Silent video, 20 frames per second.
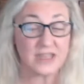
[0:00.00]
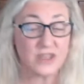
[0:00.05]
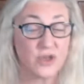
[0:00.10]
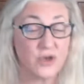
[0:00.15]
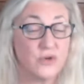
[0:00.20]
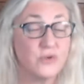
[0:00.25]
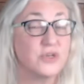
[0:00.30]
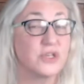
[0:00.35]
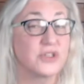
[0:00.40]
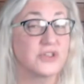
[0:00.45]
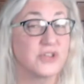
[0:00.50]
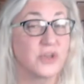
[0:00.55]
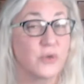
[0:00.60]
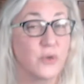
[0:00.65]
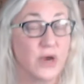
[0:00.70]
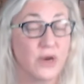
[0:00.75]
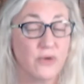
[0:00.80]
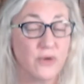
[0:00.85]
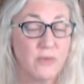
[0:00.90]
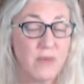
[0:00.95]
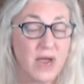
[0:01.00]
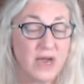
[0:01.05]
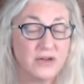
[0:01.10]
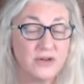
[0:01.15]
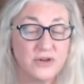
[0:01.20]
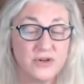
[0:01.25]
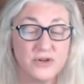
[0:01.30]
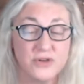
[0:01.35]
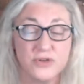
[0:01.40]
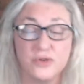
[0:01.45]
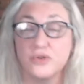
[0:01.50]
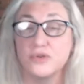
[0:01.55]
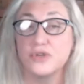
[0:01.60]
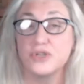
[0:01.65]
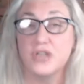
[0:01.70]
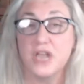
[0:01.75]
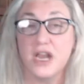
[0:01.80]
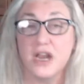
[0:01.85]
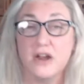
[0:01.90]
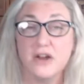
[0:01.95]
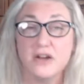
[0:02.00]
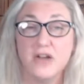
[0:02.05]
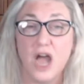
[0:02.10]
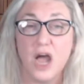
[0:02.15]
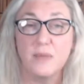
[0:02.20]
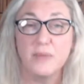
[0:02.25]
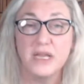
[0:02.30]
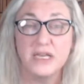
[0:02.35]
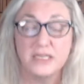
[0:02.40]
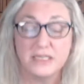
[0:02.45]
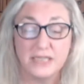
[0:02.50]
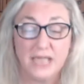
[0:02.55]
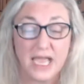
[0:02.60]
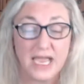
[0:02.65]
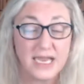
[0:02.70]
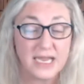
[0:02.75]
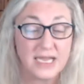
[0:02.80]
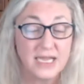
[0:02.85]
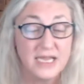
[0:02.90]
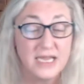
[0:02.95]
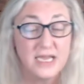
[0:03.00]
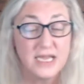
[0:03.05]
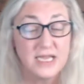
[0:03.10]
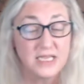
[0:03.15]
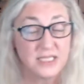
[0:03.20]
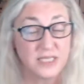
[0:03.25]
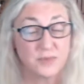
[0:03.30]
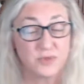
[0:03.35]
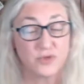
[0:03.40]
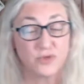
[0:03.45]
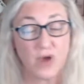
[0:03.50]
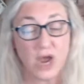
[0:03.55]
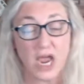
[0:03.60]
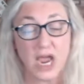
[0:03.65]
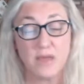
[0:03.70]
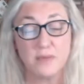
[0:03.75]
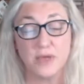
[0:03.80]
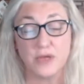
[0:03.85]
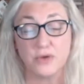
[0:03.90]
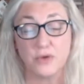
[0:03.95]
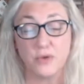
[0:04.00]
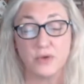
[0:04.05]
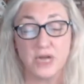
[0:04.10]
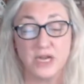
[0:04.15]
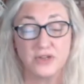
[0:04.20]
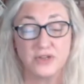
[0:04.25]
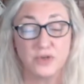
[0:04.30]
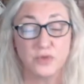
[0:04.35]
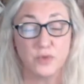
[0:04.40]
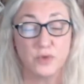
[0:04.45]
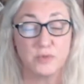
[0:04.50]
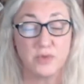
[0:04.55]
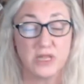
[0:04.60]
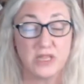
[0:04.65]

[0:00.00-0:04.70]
though, just a quick reminder to share, comment, like, subscribe. A donation would be